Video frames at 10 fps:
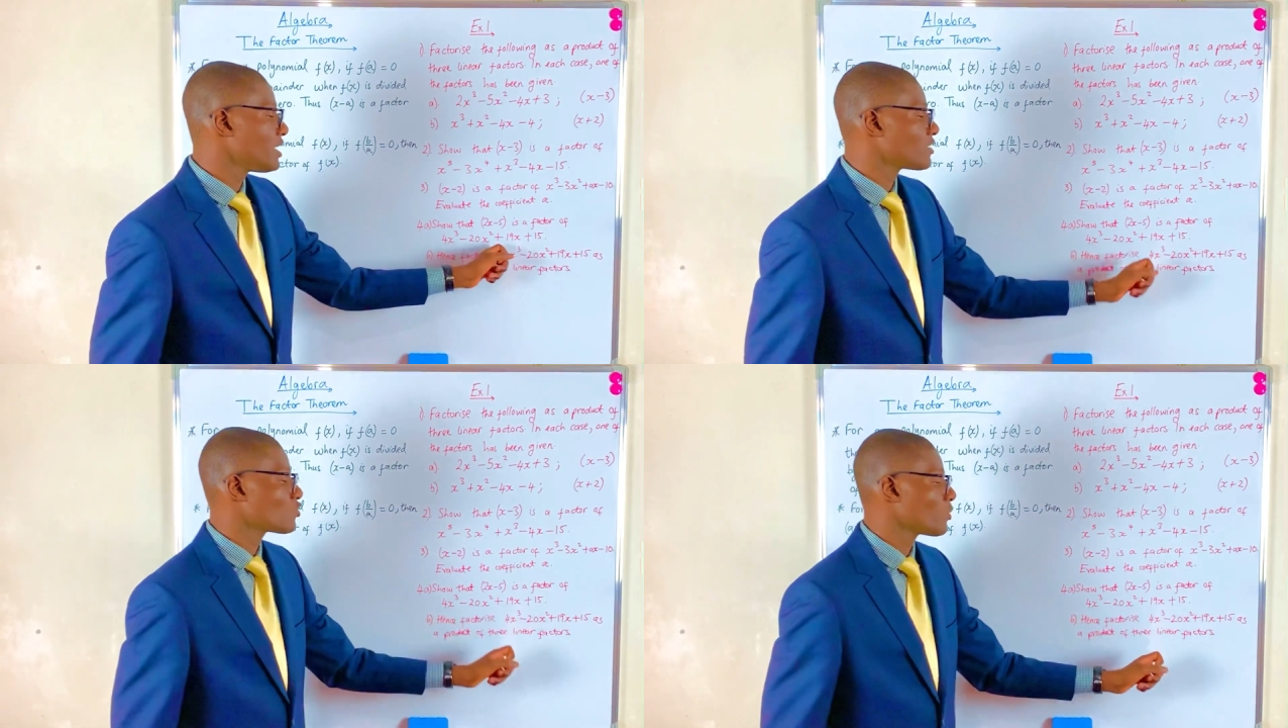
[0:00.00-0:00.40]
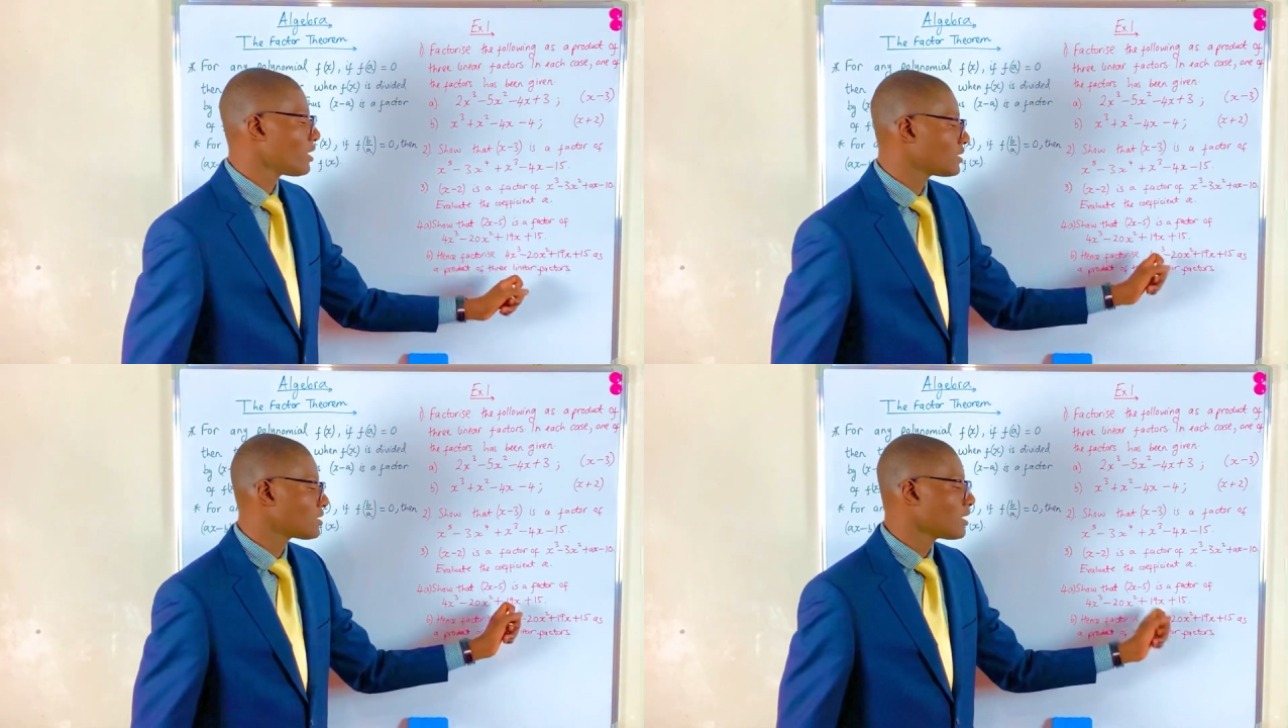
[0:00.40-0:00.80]

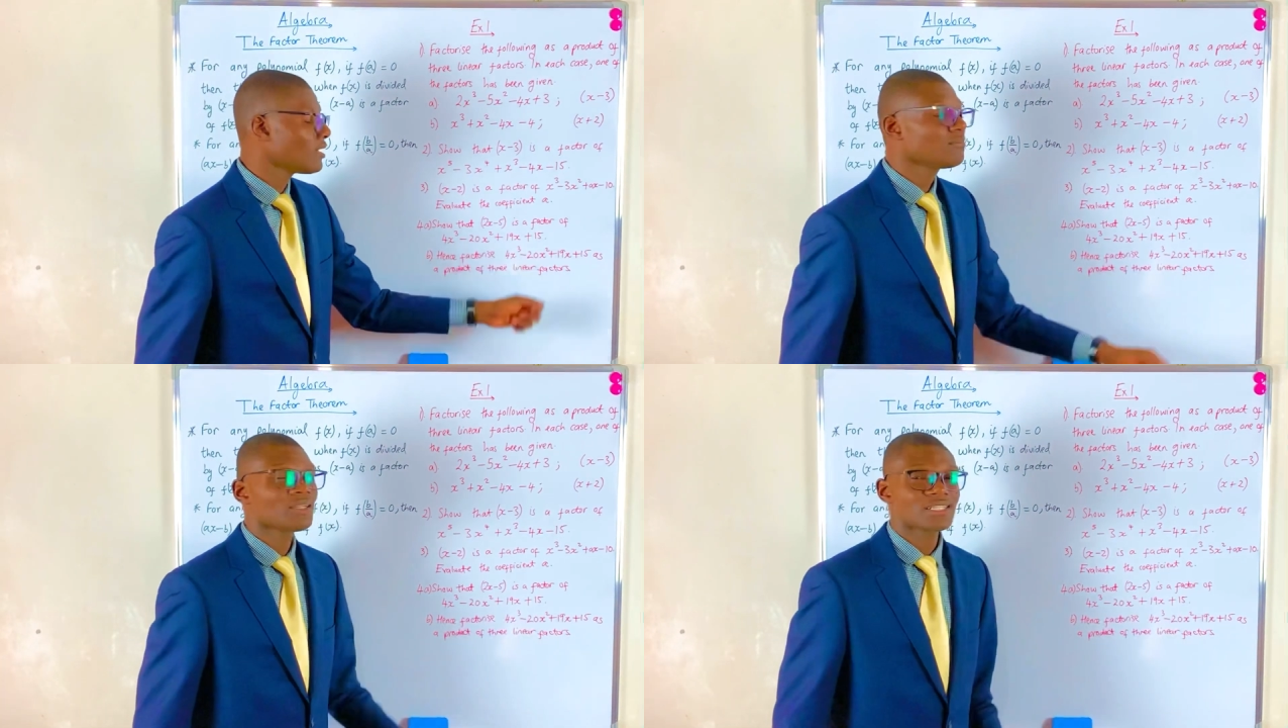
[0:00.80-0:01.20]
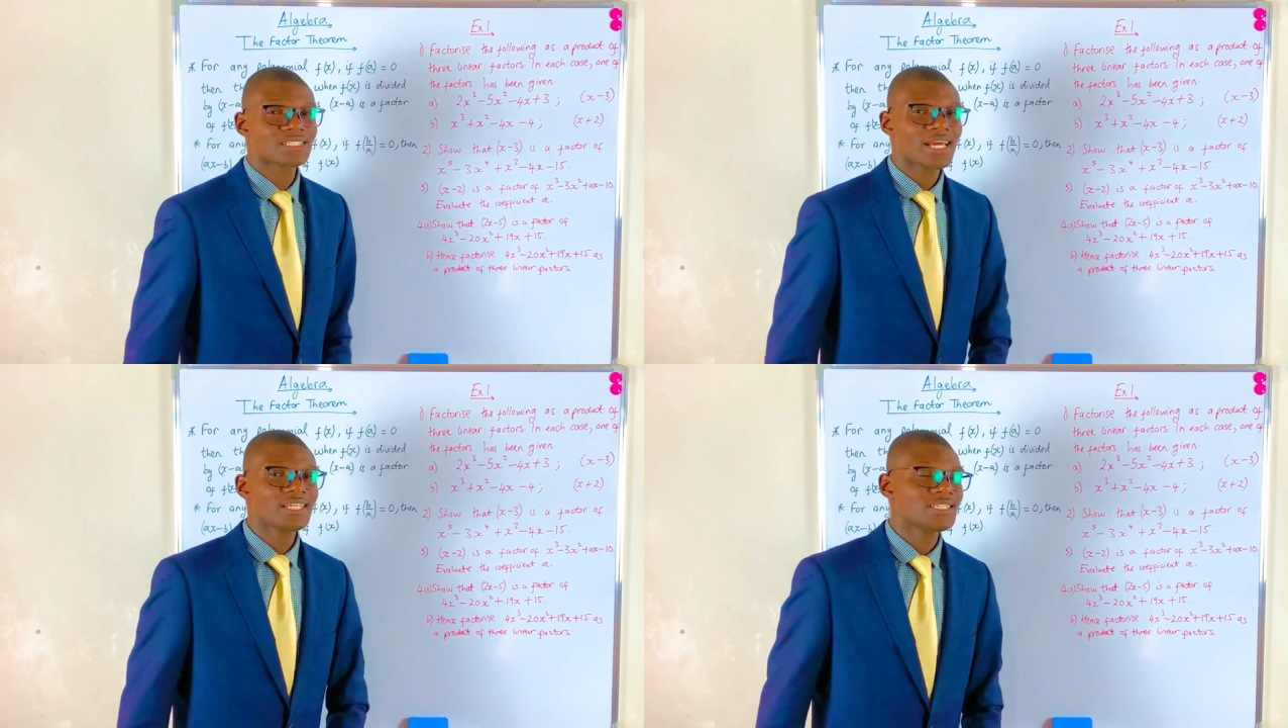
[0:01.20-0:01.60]
squared plus
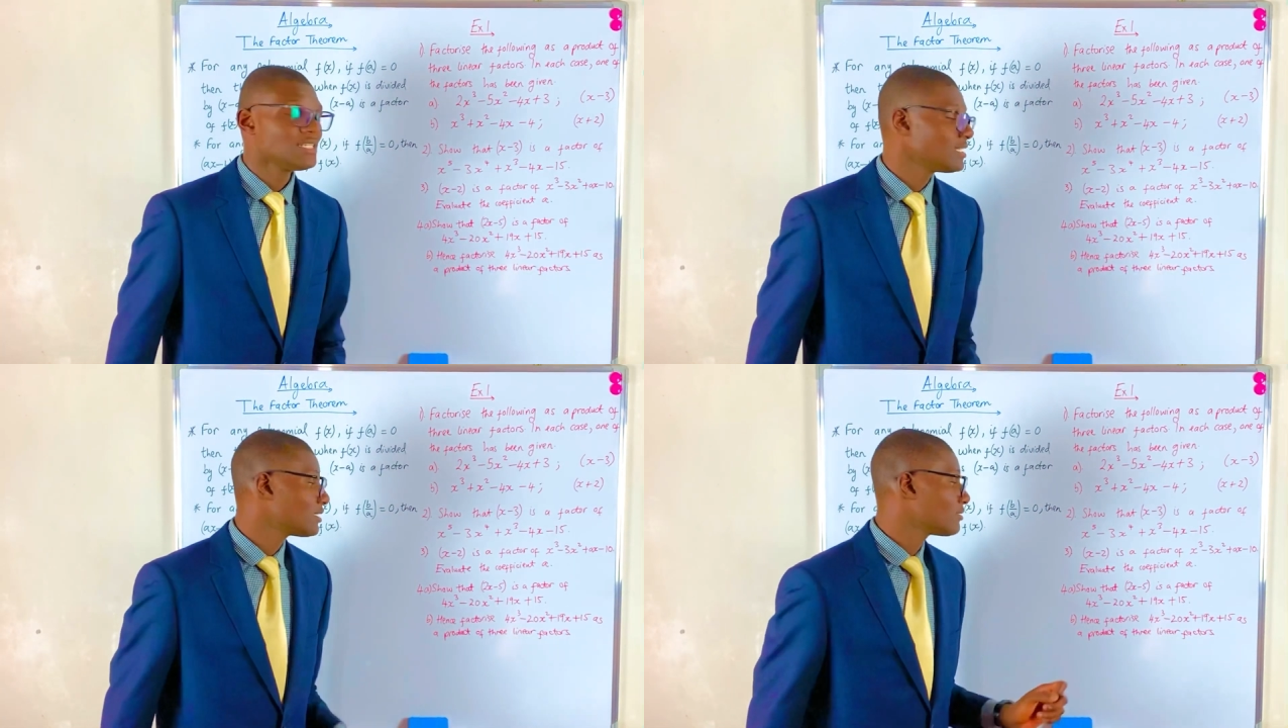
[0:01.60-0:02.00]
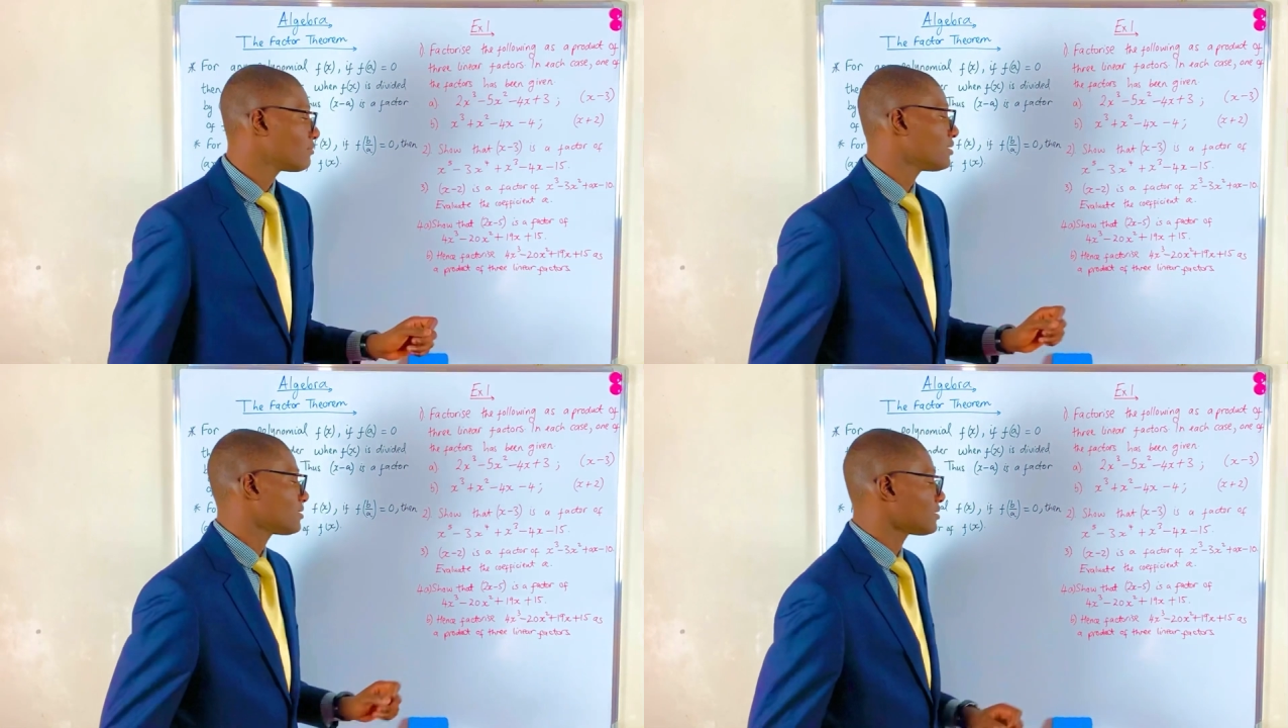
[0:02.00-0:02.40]

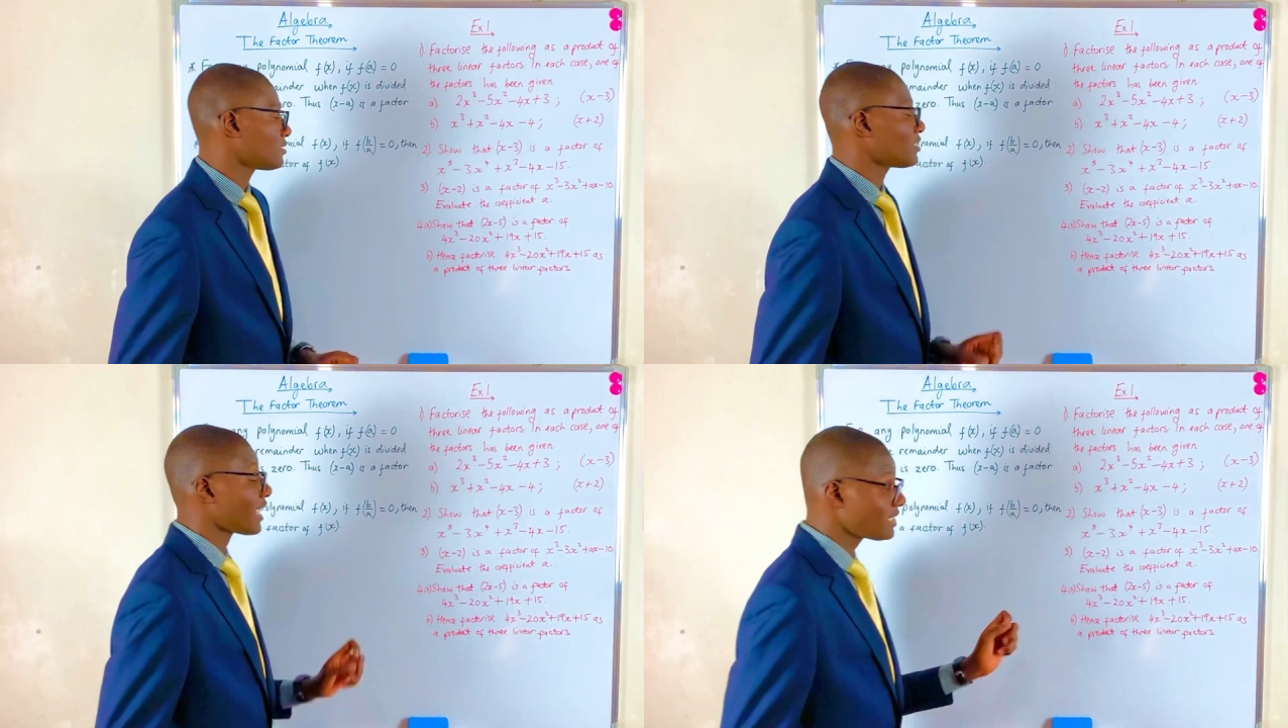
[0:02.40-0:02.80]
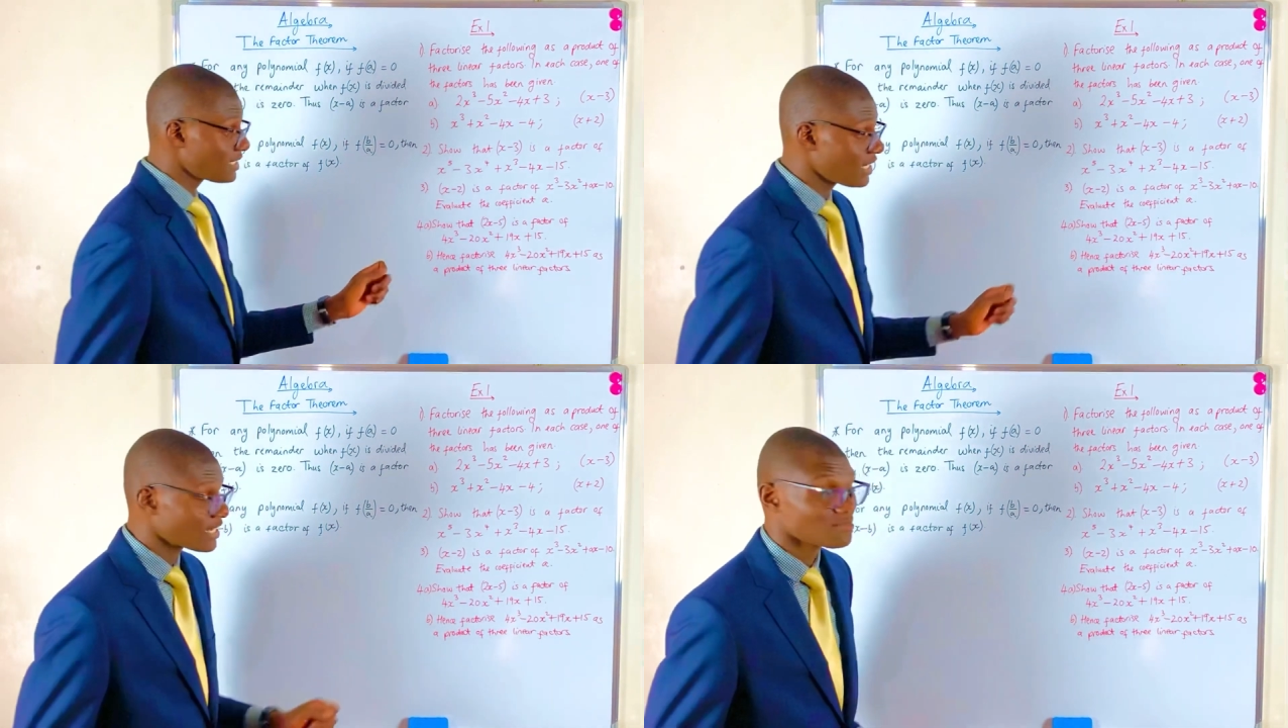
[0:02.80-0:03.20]

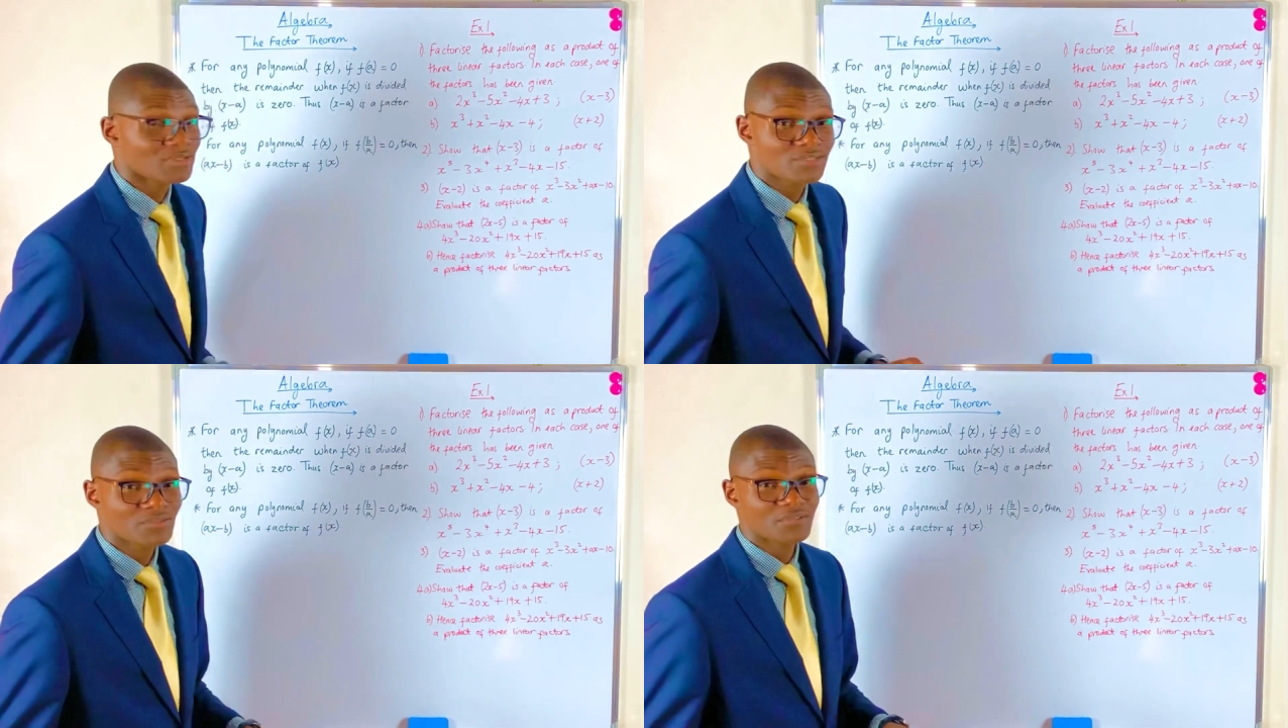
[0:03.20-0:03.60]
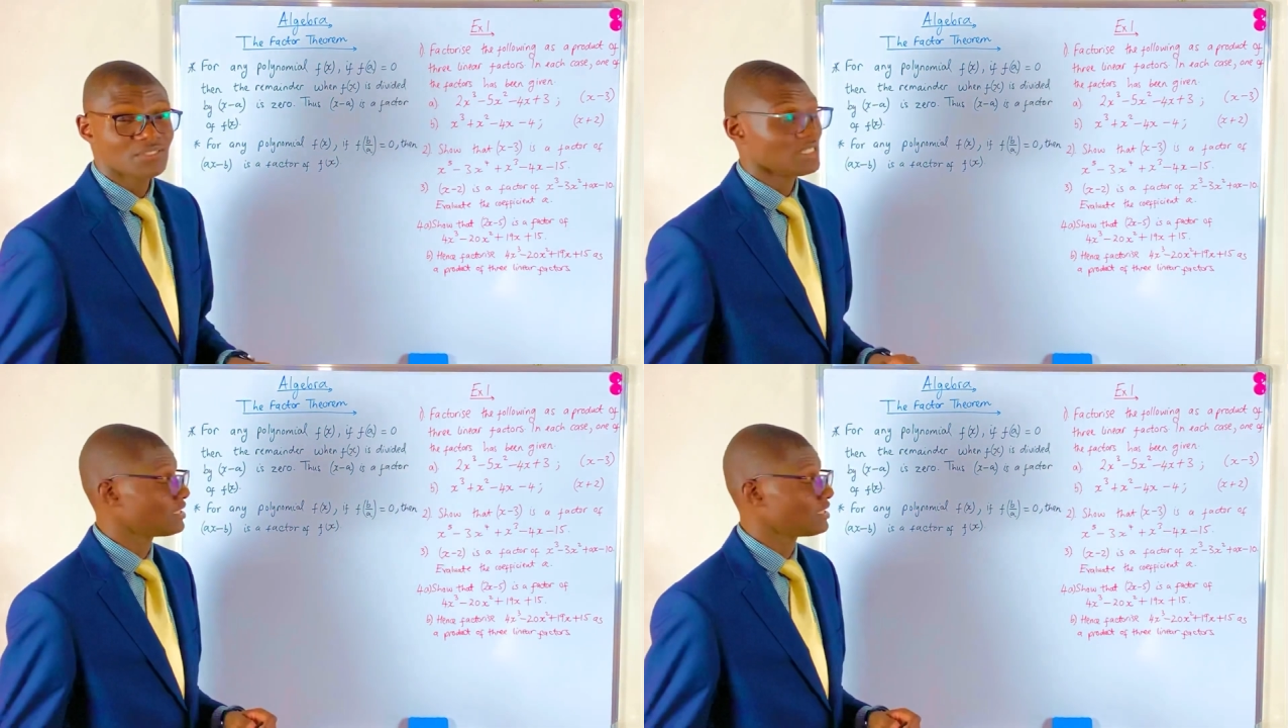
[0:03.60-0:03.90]
19x plus 15.